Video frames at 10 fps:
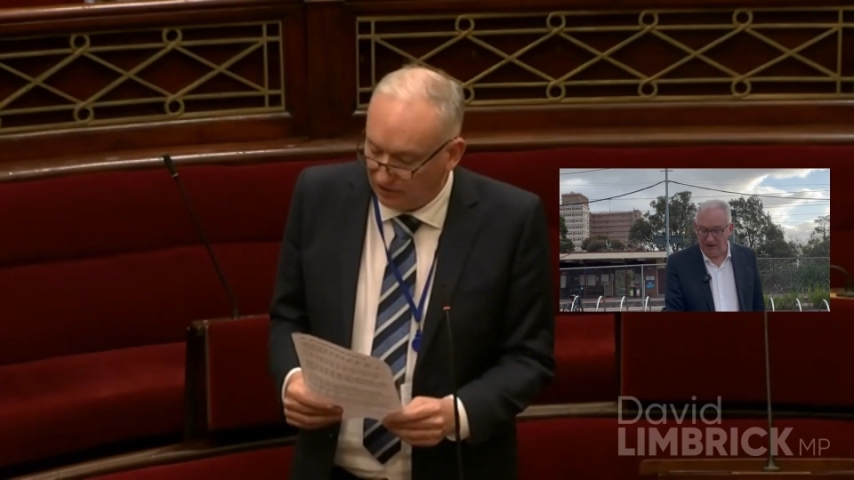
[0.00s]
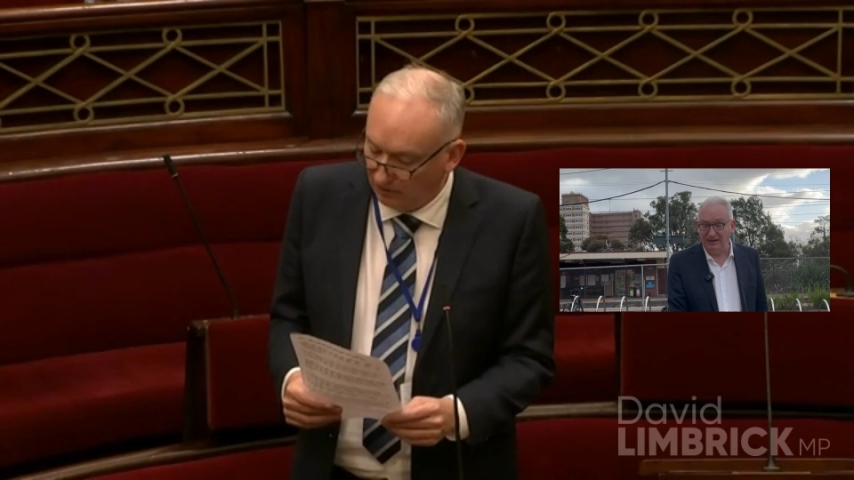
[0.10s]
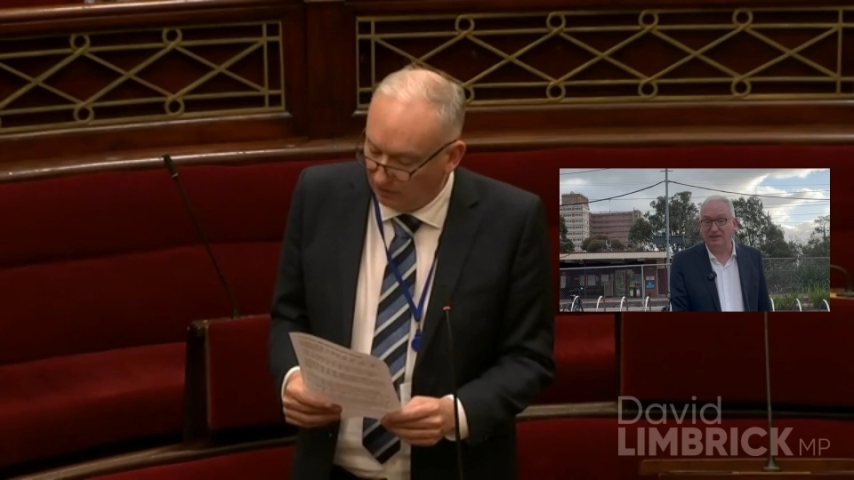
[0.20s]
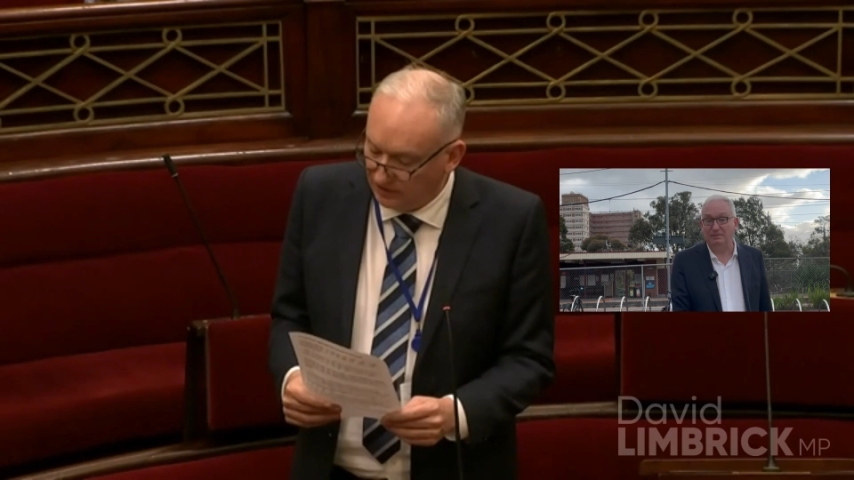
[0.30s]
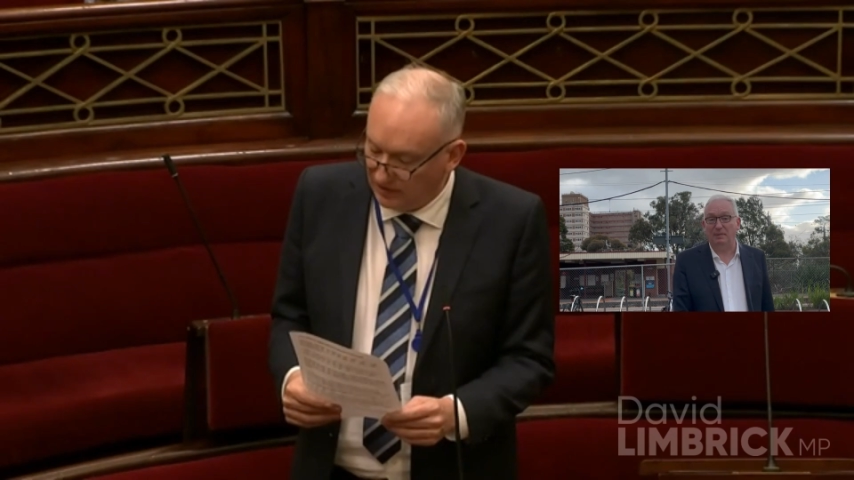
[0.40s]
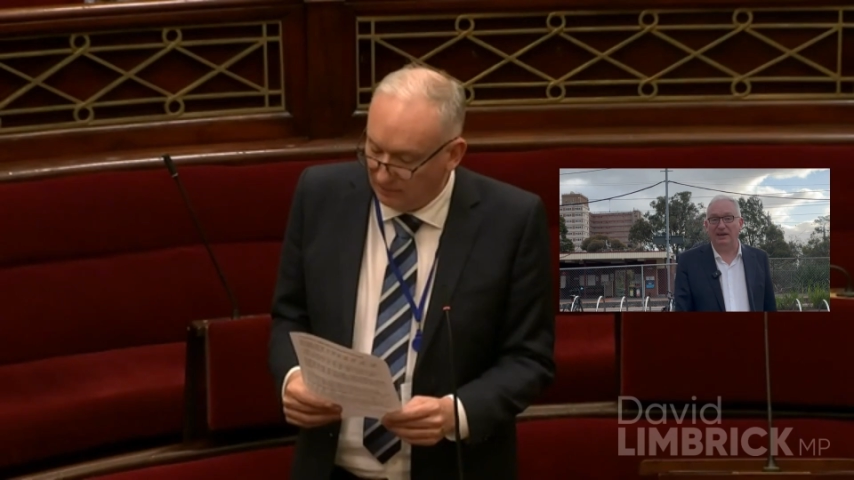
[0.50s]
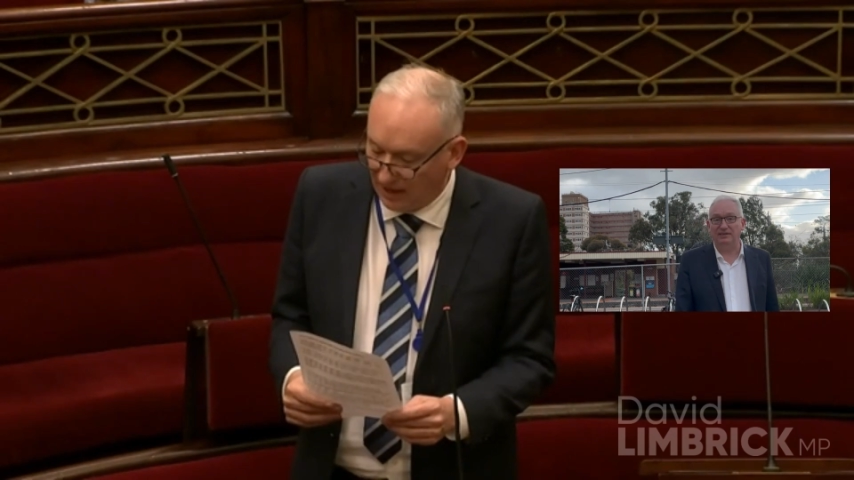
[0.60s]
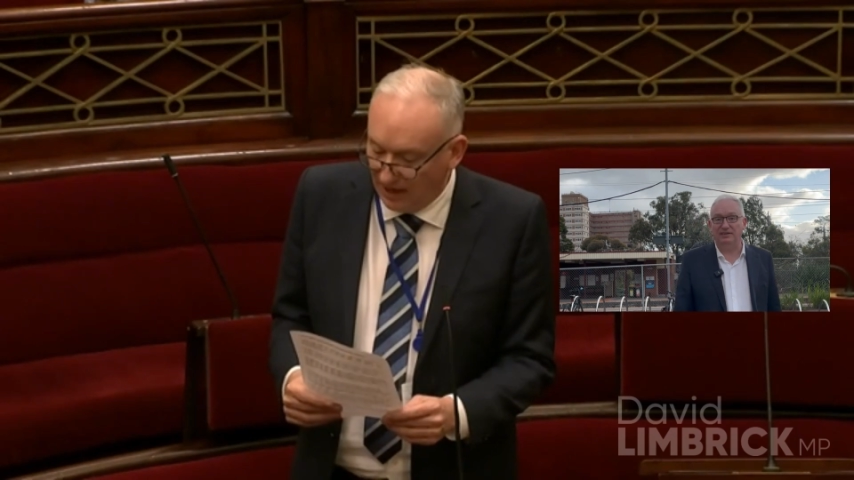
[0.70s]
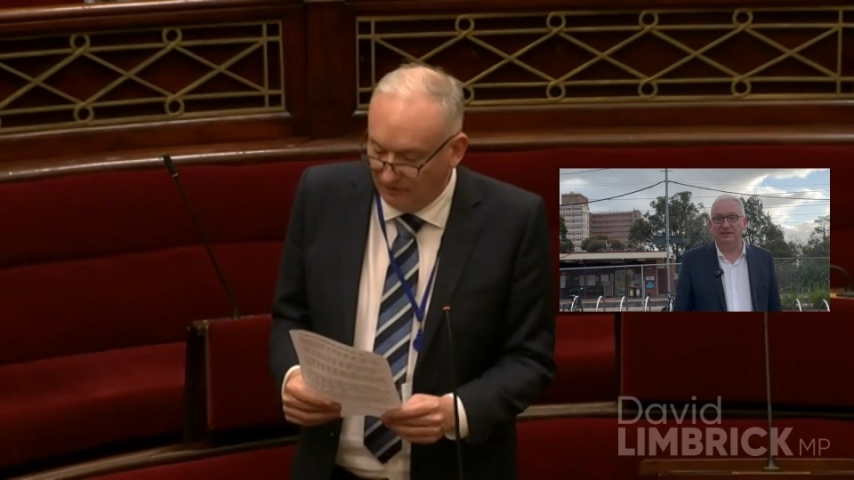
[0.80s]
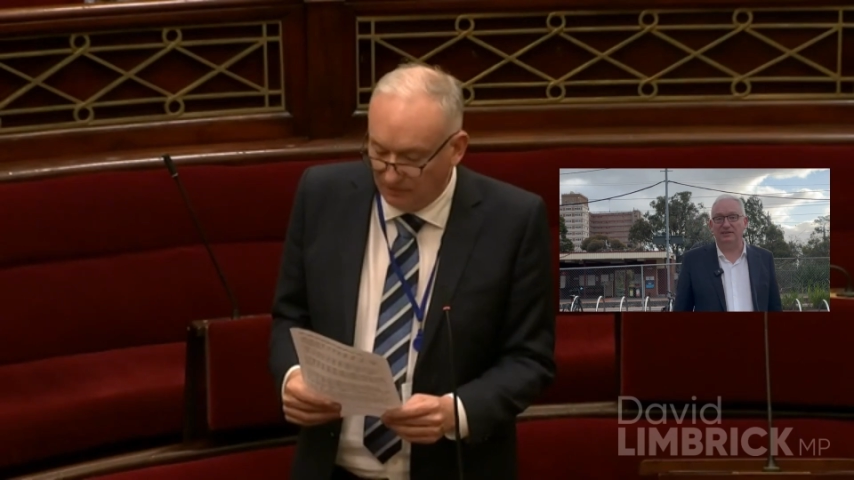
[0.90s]
so long as he
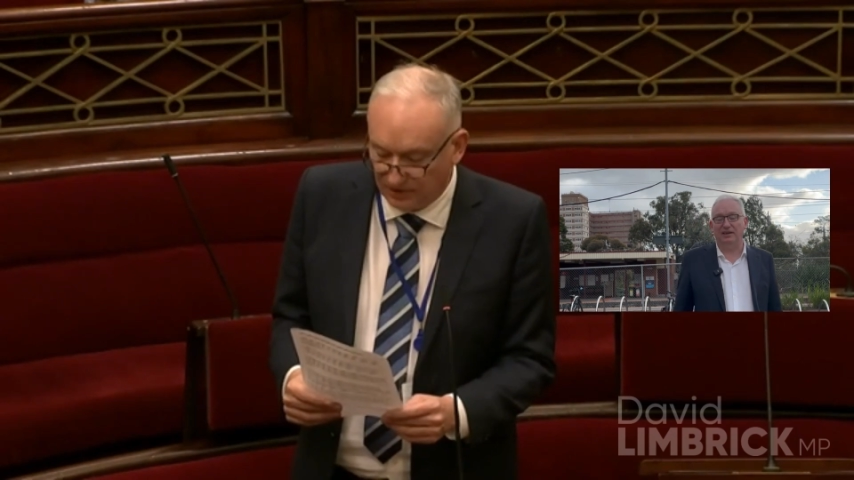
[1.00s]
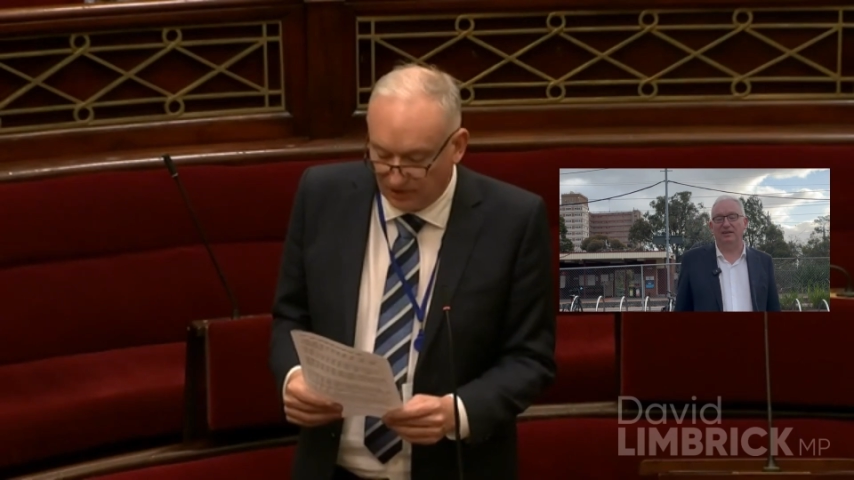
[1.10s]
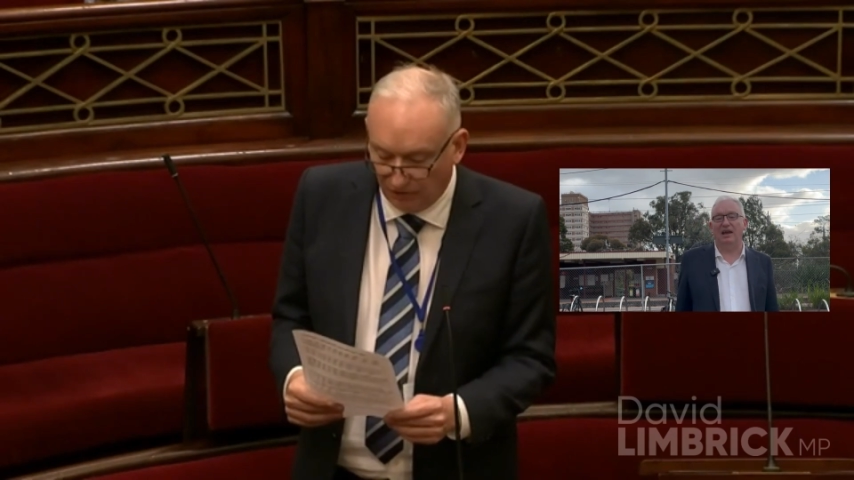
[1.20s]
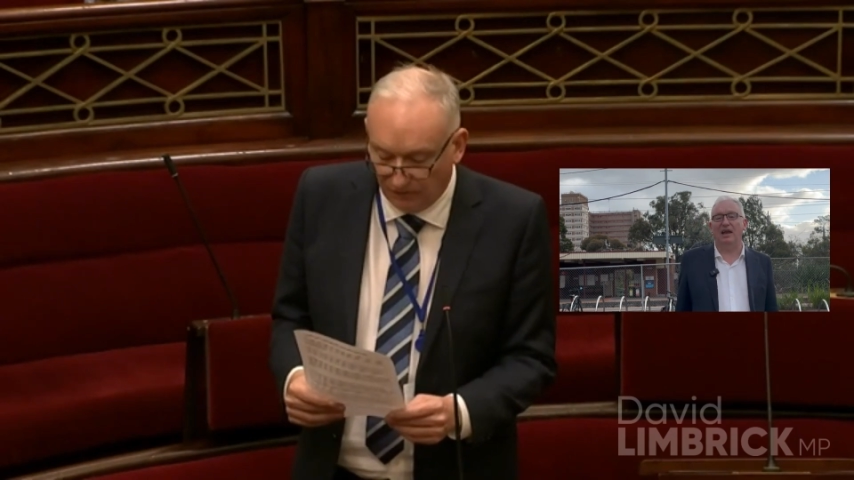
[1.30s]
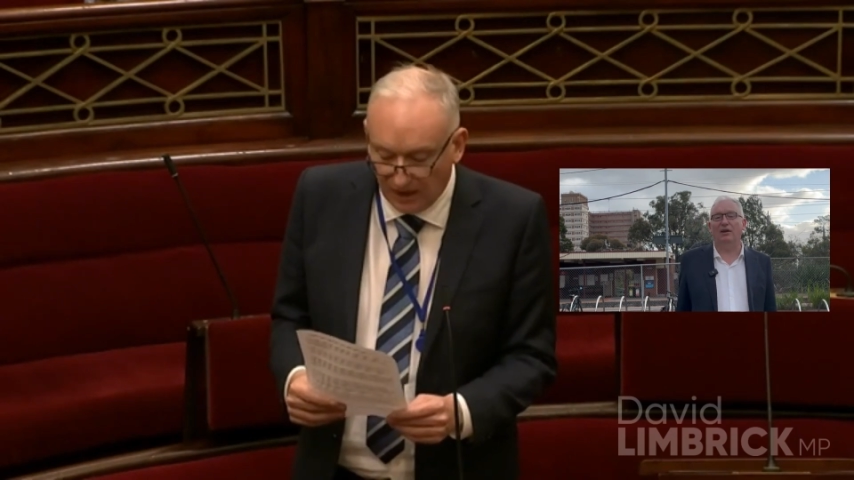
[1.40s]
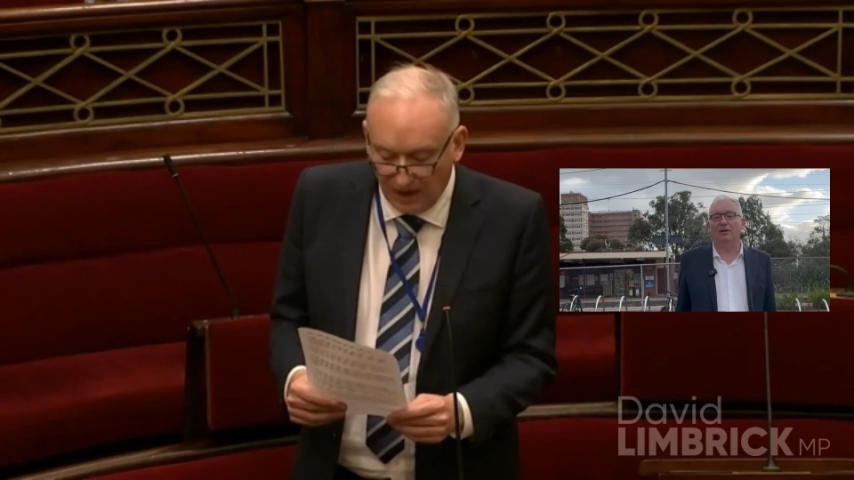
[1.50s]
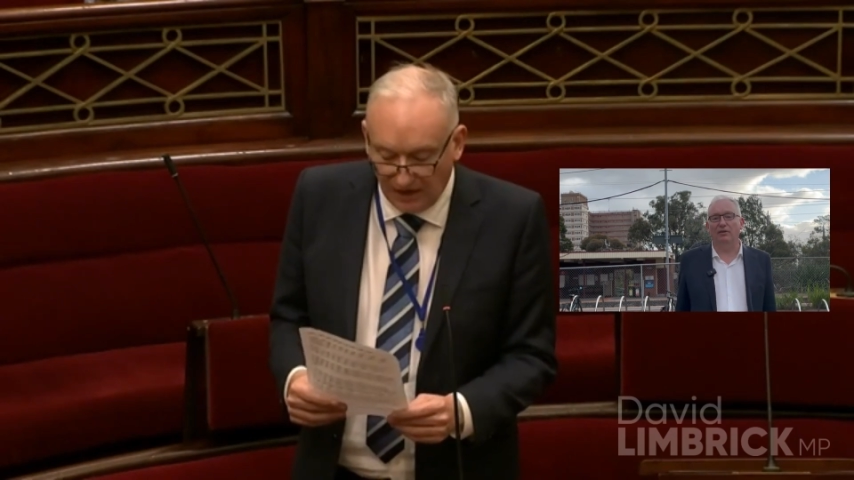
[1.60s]
behave himself,